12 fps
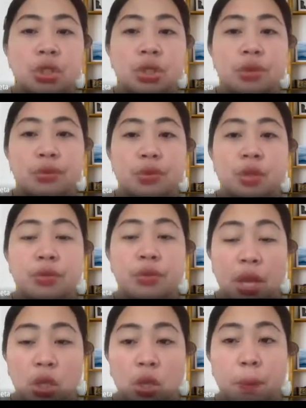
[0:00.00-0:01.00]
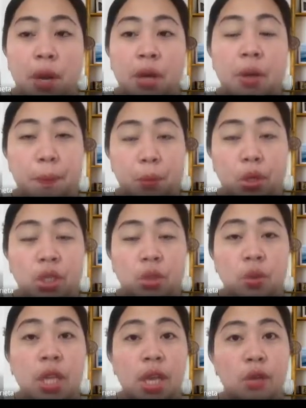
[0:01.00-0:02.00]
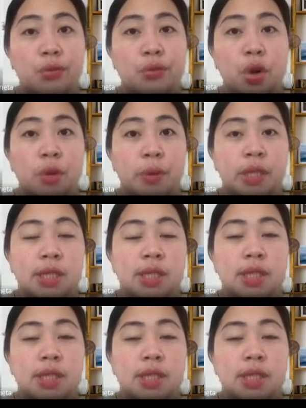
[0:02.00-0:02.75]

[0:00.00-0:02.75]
develop a rapport with the informants.